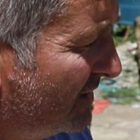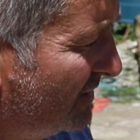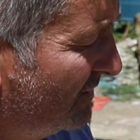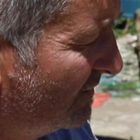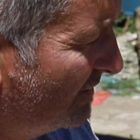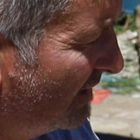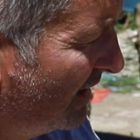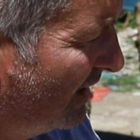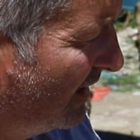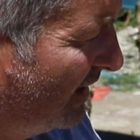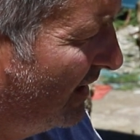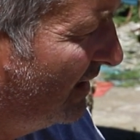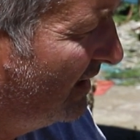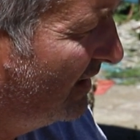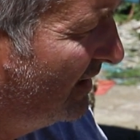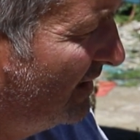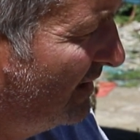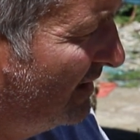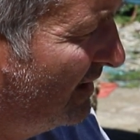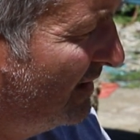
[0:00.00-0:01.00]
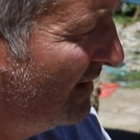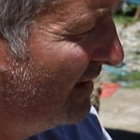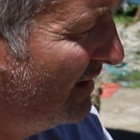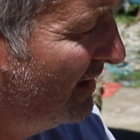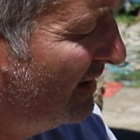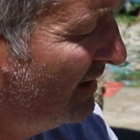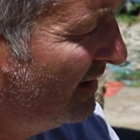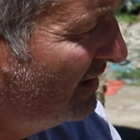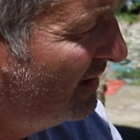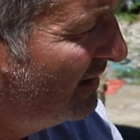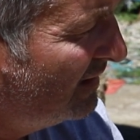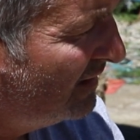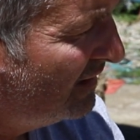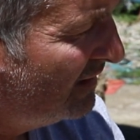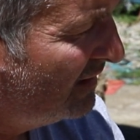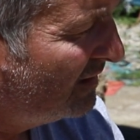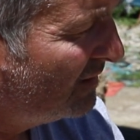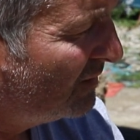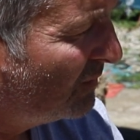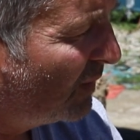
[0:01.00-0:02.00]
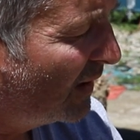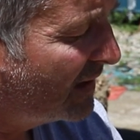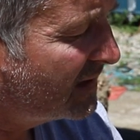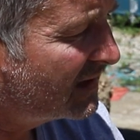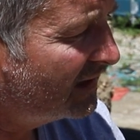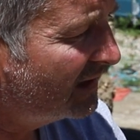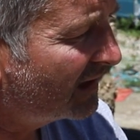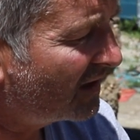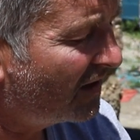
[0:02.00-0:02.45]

to basically